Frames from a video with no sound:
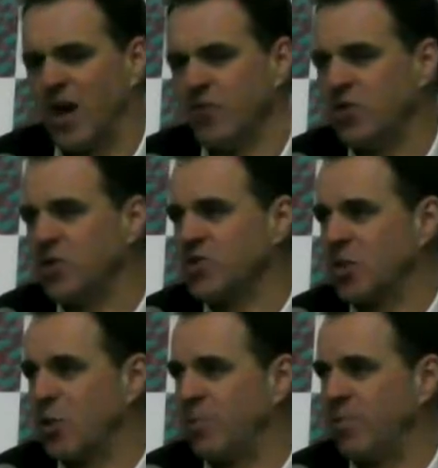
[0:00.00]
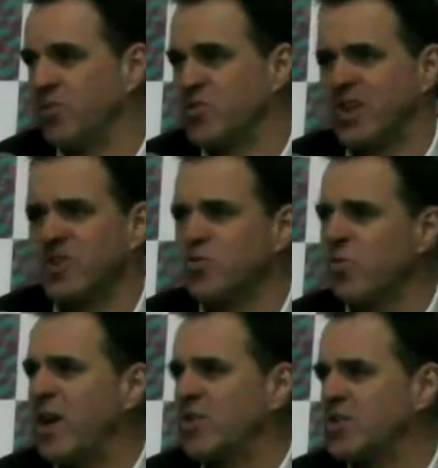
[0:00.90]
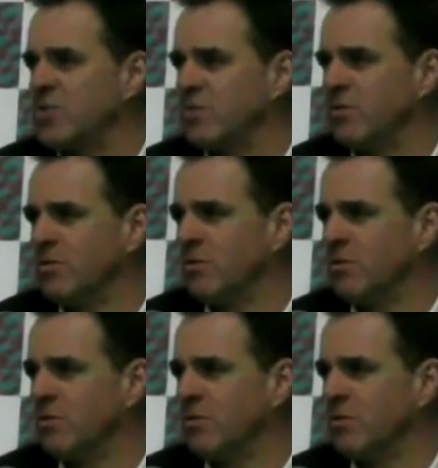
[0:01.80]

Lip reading: 100 years ago, people said it's race.